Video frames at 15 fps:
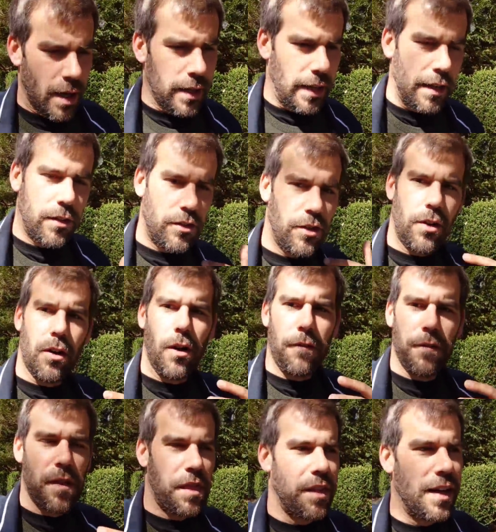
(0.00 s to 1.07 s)
And I start
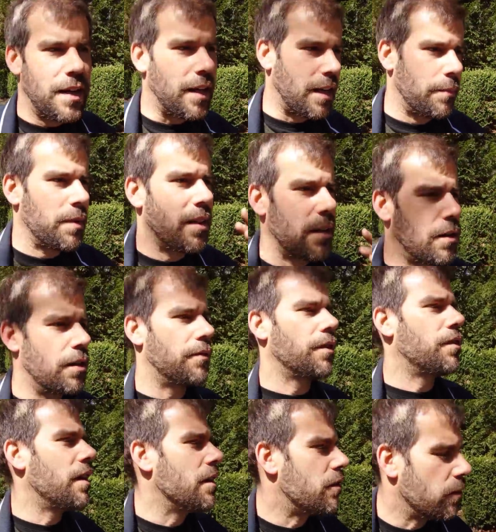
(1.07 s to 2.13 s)
often thinking, I've been in
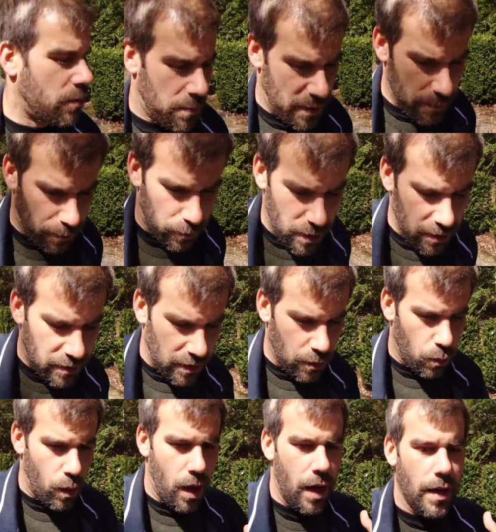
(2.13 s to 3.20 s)
conversations with people
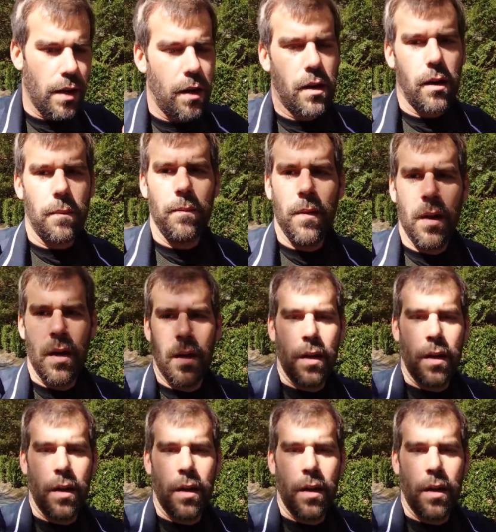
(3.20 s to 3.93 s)
recently, why are